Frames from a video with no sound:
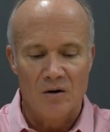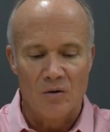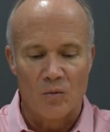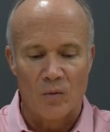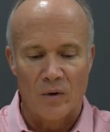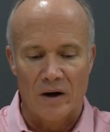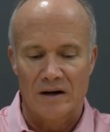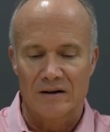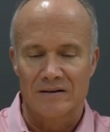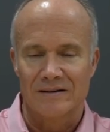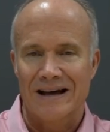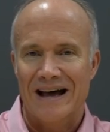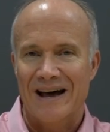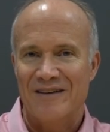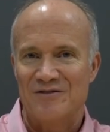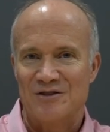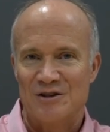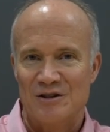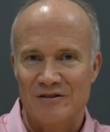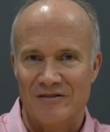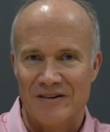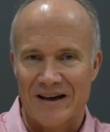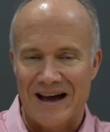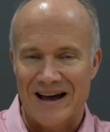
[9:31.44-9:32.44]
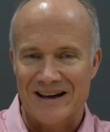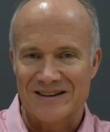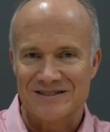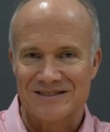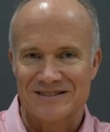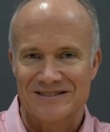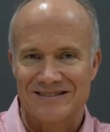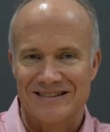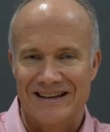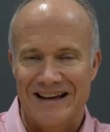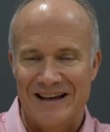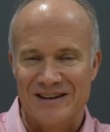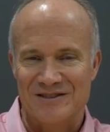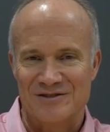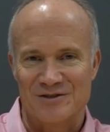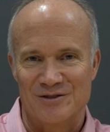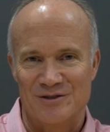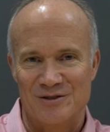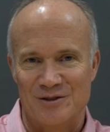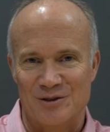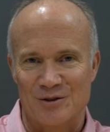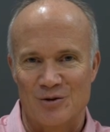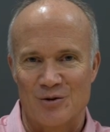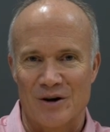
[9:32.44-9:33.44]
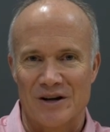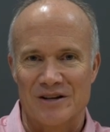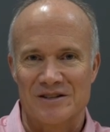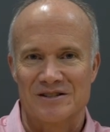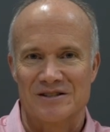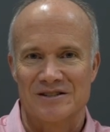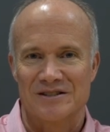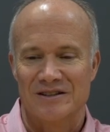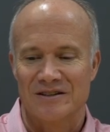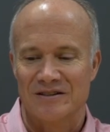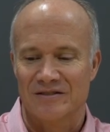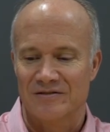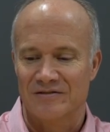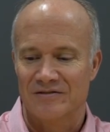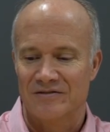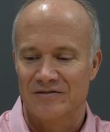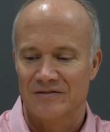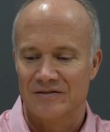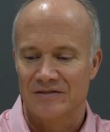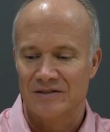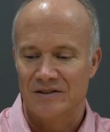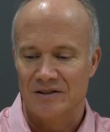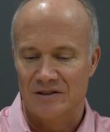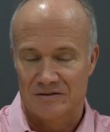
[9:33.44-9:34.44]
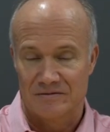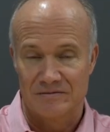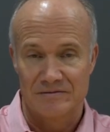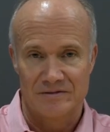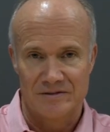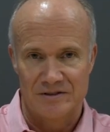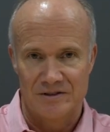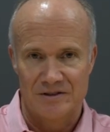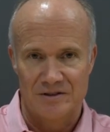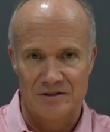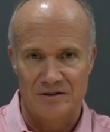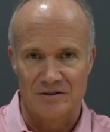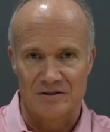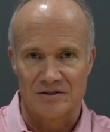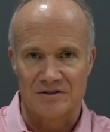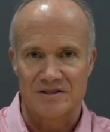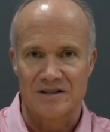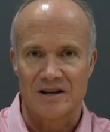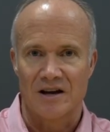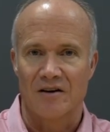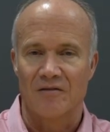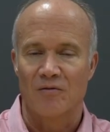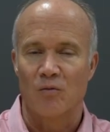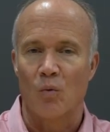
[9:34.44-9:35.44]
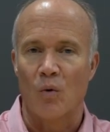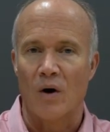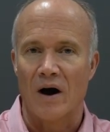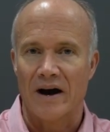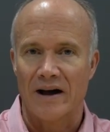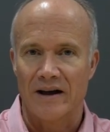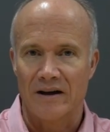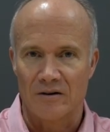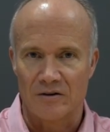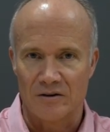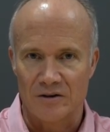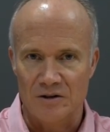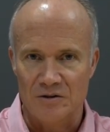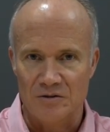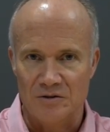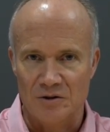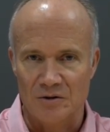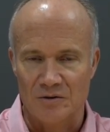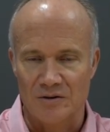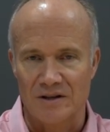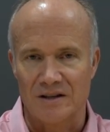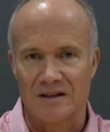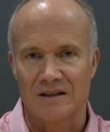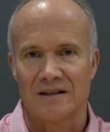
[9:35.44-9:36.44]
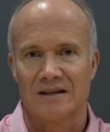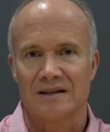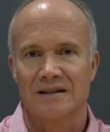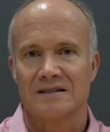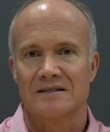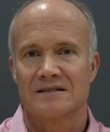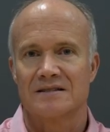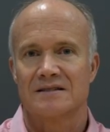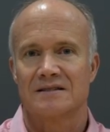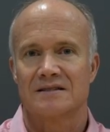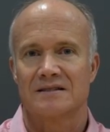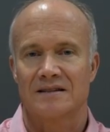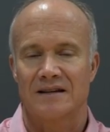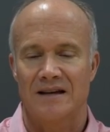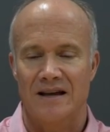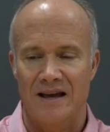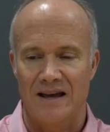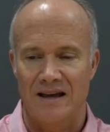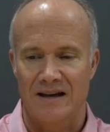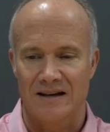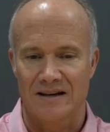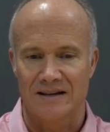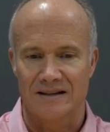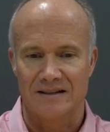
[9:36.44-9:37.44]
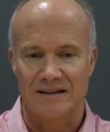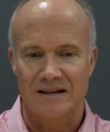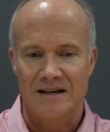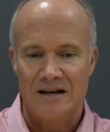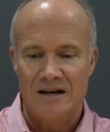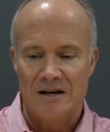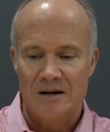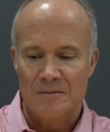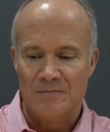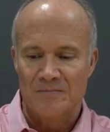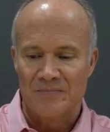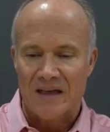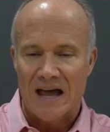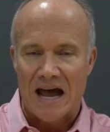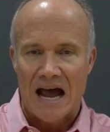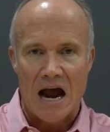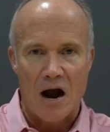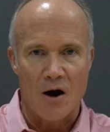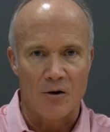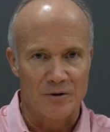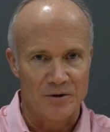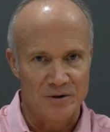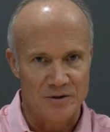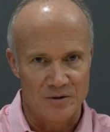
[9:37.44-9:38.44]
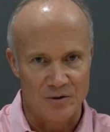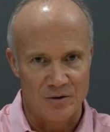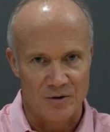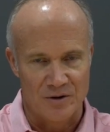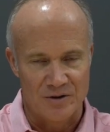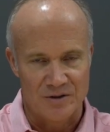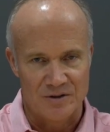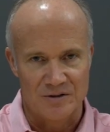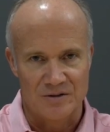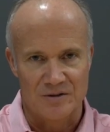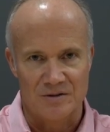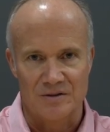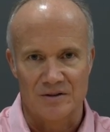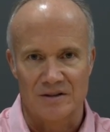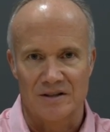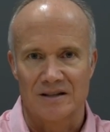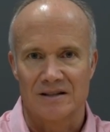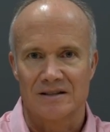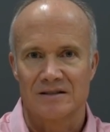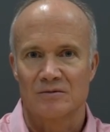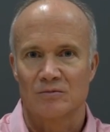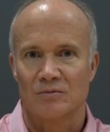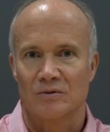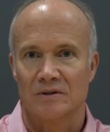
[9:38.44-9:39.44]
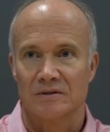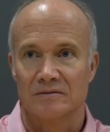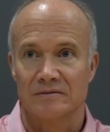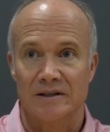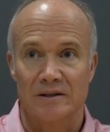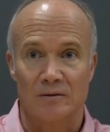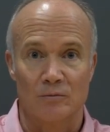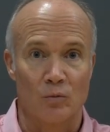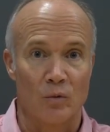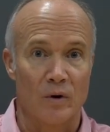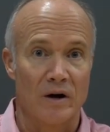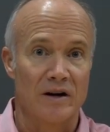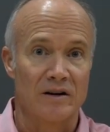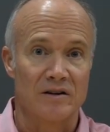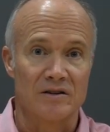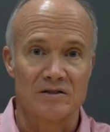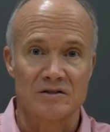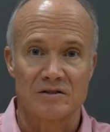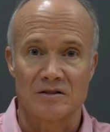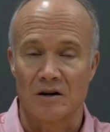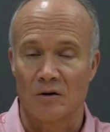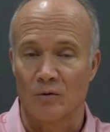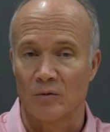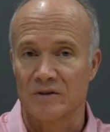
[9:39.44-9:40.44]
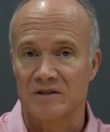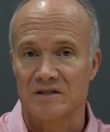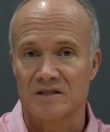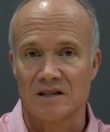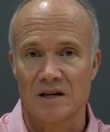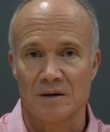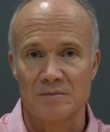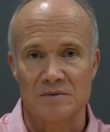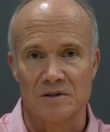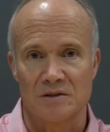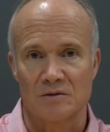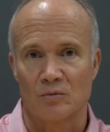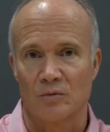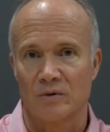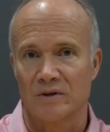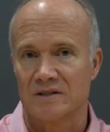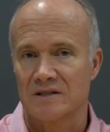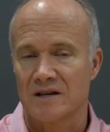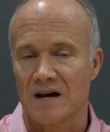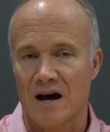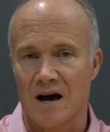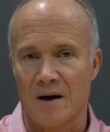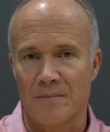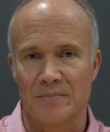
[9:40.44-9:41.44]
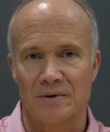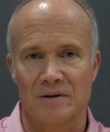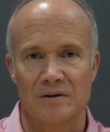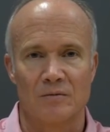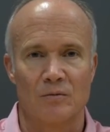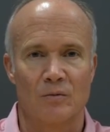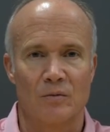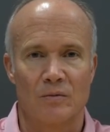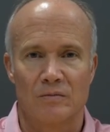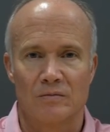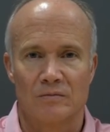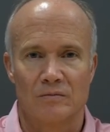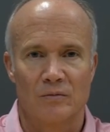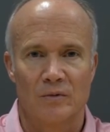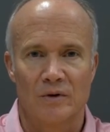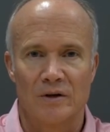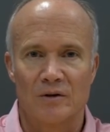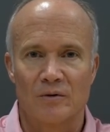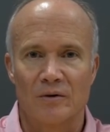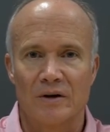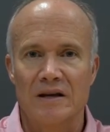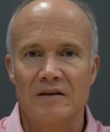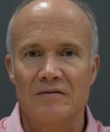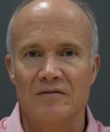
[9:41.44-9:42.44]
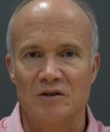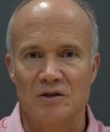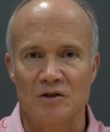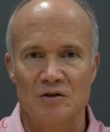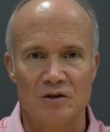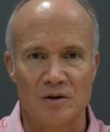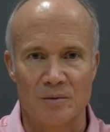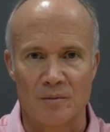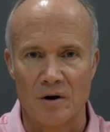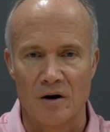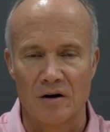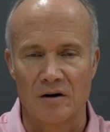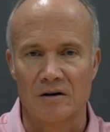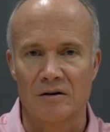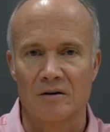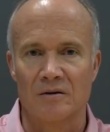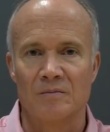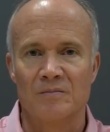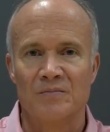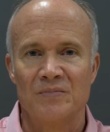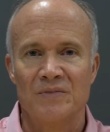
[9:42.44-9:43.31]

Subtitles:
Well, after you've answered your question of to yourself, why are you doing this? And how are you going to do this? Well, and where to start? What subject? What topic? What do I even do tomorrow?